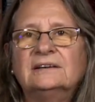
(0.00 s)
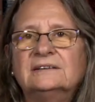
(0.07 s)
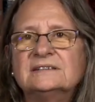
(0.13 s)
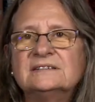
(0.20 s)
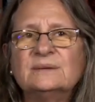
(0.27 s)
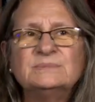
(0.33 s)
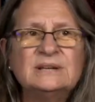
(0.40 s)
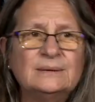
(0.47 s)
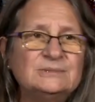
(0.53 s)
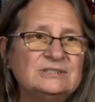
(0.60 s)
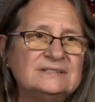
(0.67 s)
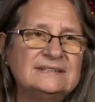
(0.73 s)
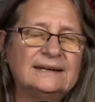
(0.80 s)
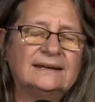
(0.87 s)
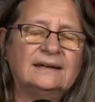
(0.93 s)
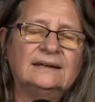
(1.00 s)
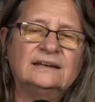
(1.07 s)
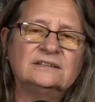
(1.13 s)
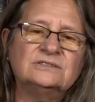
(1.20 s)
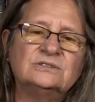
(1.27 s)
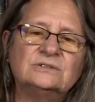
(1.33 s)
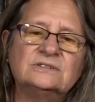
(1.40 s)
And sometimes you second
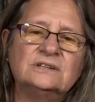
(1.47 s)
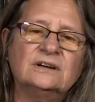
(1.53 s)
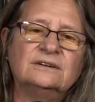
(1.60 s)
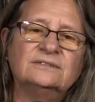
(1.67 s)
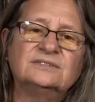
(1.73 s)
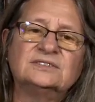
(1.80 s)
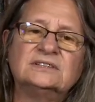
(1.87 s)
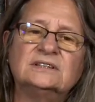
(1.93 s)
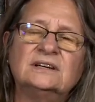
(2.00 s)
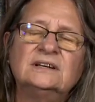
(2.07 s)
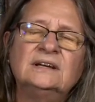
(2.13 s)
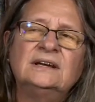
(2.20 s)
guess yourselves, and